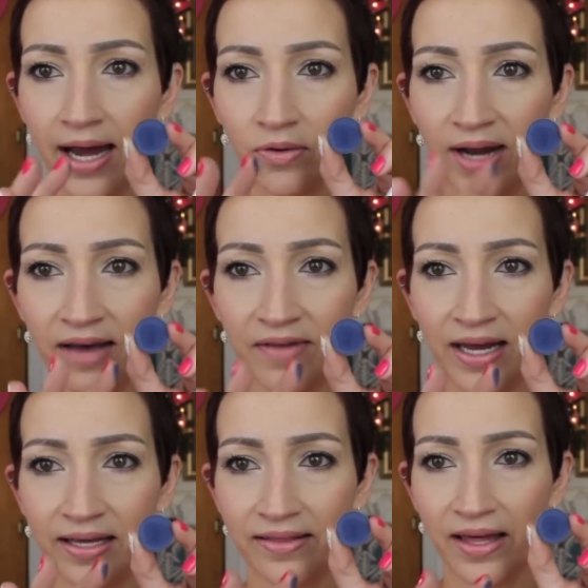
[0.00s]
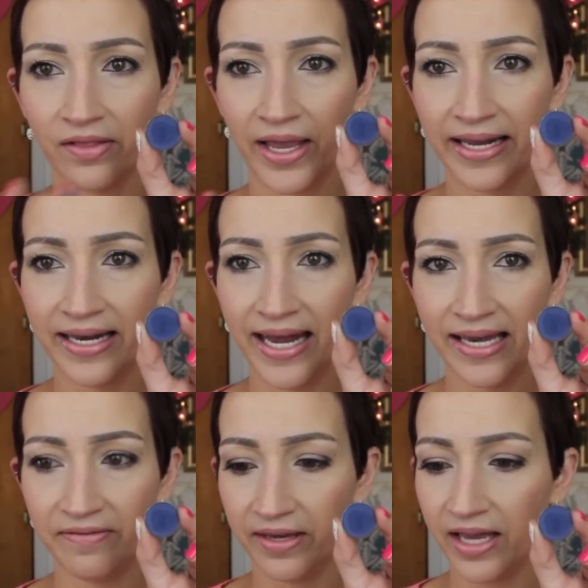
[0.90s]
I don't have anything like
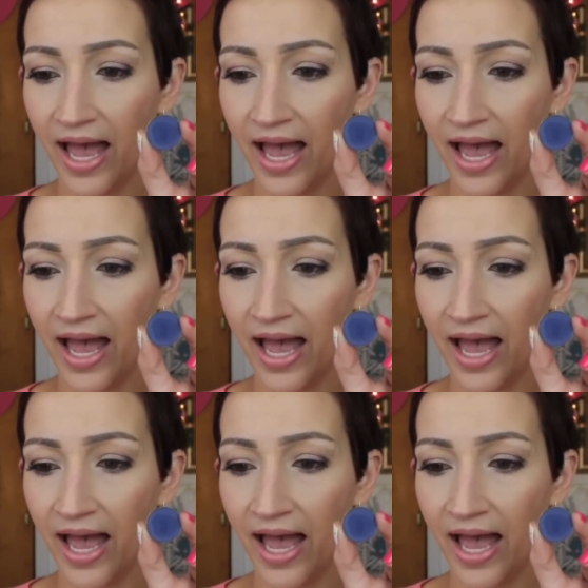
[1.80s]
navy.